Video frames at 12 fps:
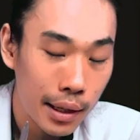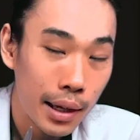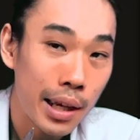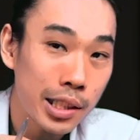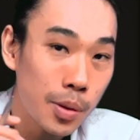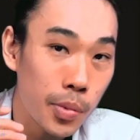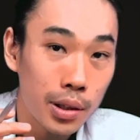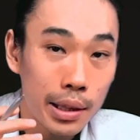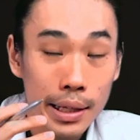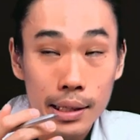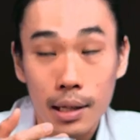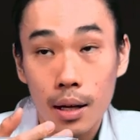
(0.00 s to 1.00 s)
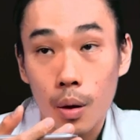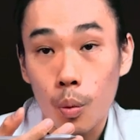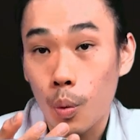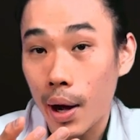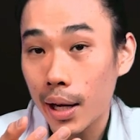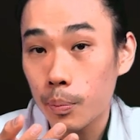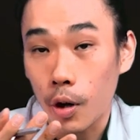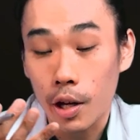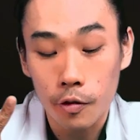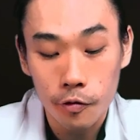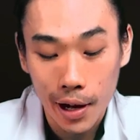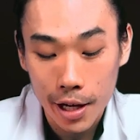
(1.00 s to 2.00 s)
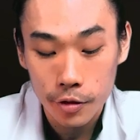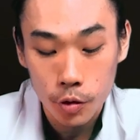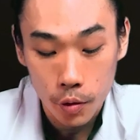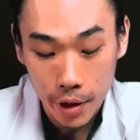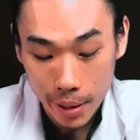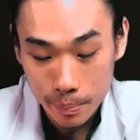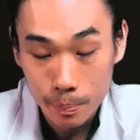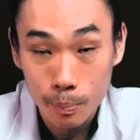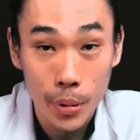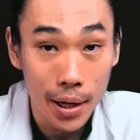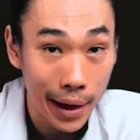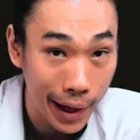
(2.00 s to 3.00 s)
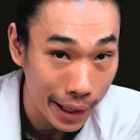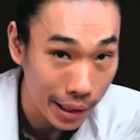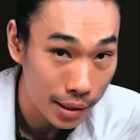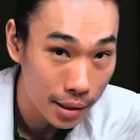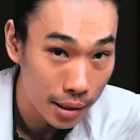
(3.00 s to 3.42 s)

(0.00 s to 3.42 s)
is about 1.5 gram per egg.